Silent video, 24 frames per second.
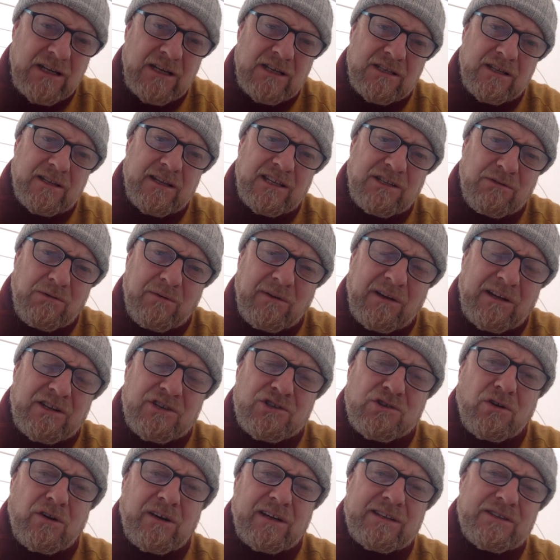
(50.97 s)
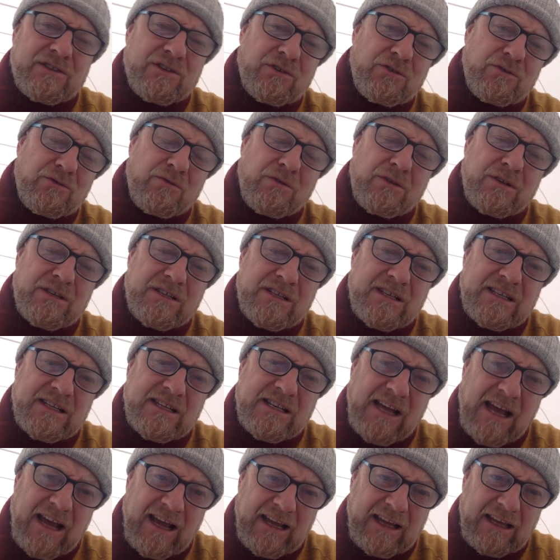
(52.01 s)
So that's what we're going to try and do
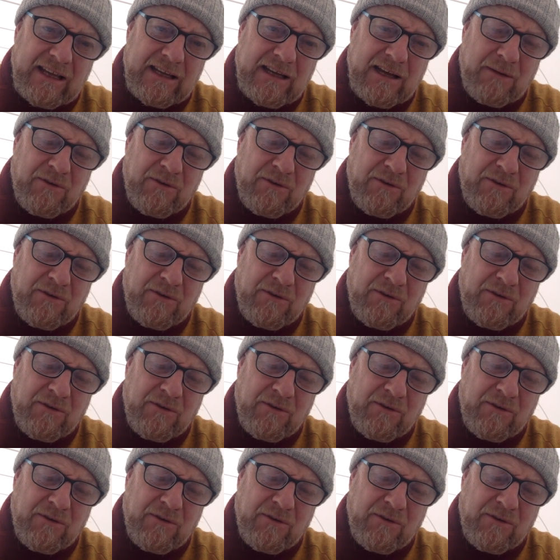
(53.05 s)
today.